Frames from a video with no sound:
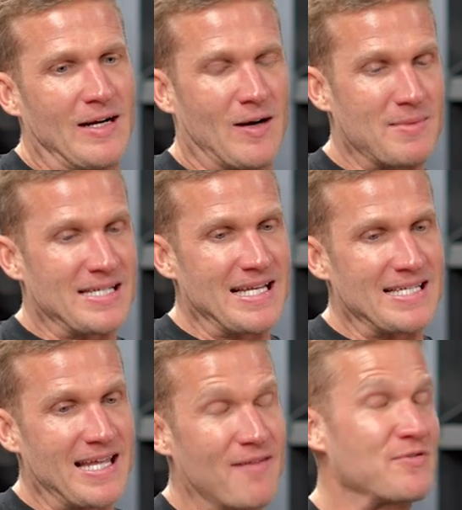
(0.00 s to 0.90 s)
All right, Miss
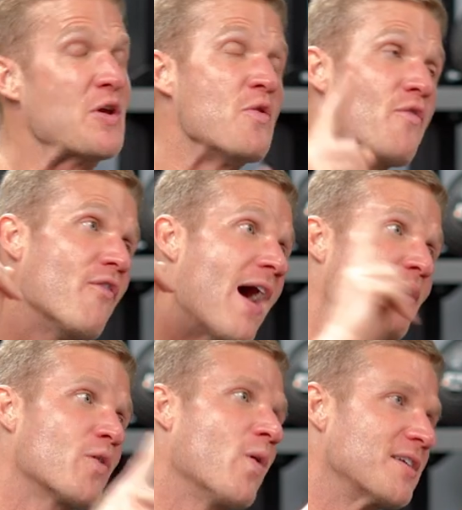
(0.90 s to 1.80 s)
Leslie, I have two
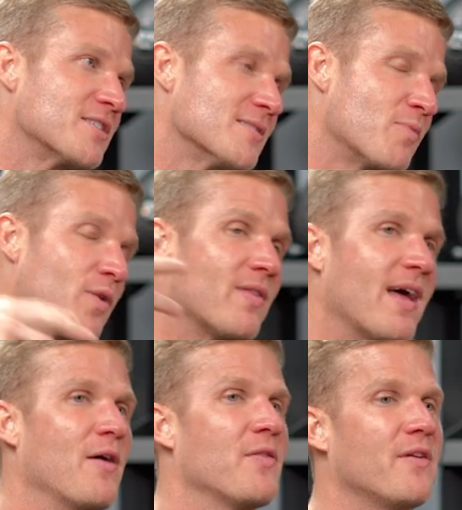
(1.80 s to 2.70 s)
final questions more on the
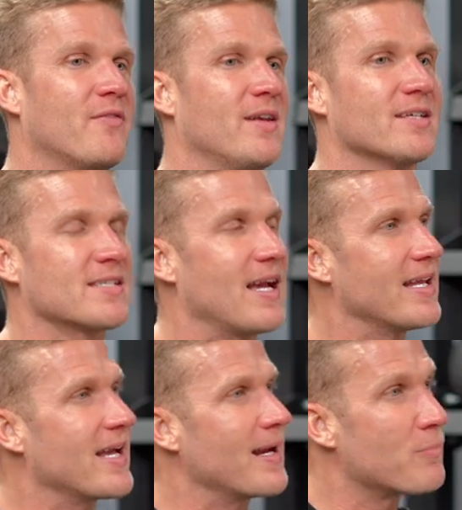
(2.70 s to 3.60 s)
health and fitness side
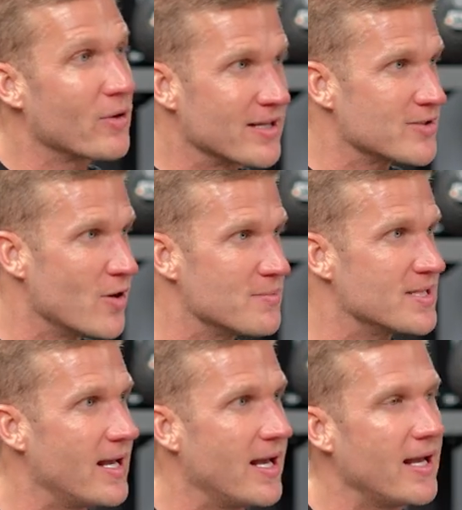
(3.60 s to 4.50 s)
to kind of bring us home
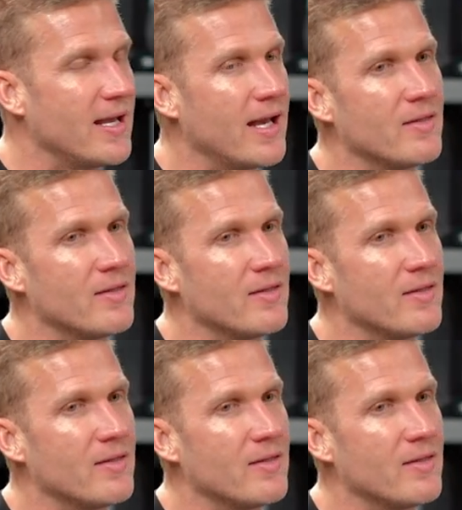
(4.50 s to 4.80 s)
today.